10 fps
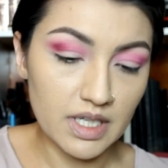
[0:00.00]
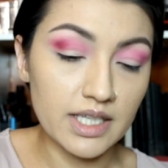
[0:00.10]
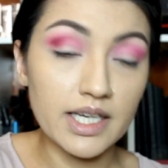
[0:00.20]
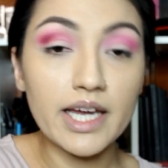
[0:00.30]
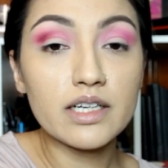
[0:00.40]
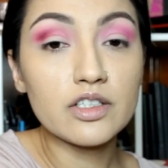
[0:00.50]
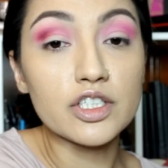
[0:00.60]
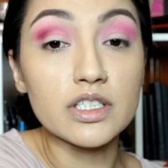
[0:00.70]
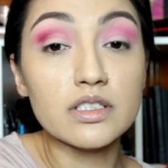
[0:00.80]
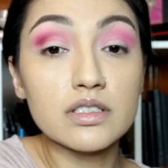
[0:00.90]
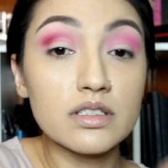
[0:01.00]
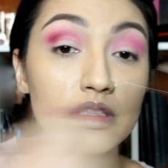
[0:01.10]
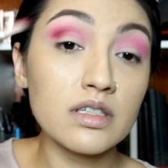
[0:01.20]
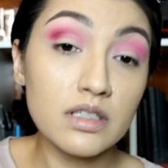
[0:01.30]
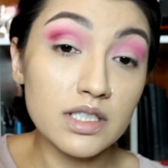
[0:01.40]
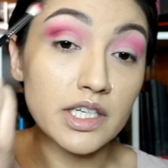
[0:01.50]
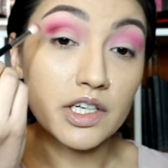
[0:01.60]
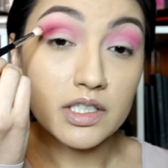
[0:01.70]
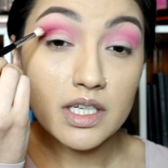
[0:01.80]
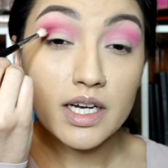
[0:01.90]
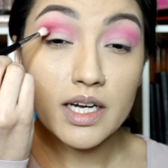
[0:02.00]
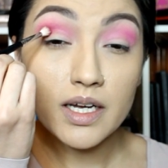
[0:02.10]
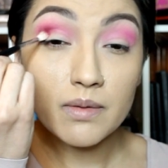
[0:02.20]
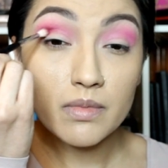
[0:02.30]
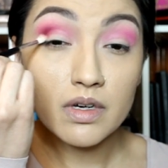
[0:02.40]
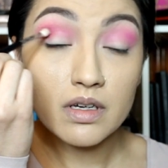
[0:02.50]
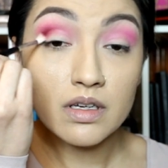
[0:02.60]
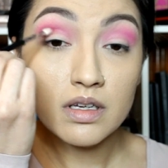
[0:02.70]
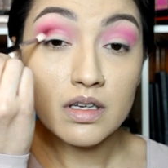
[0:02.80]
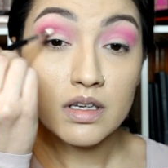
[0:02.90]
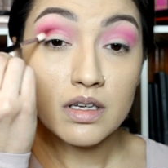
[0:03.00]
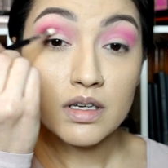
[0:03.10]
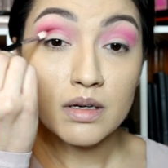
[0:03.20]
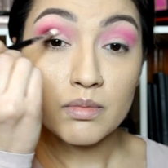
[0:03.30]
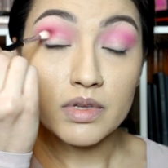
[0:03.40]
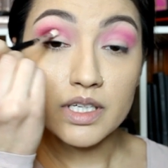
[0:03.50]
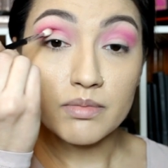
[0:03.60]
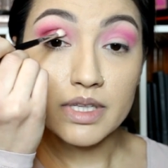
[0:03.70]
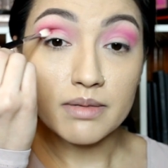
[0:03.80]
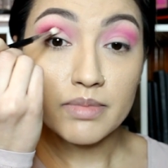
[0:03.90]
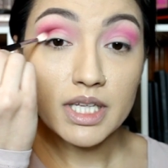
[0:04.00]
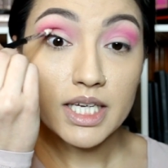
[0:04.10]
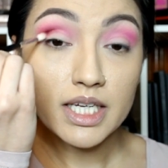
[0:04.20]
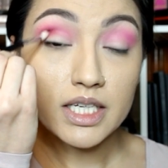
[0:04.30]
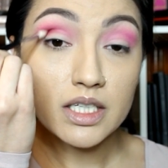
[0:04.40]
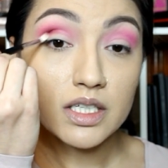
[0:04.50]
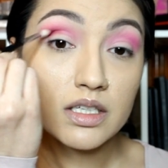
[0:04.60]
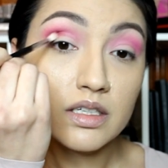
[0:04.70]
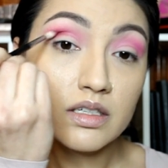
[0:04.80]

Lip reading: And again, just take your time, blend, blend, blend.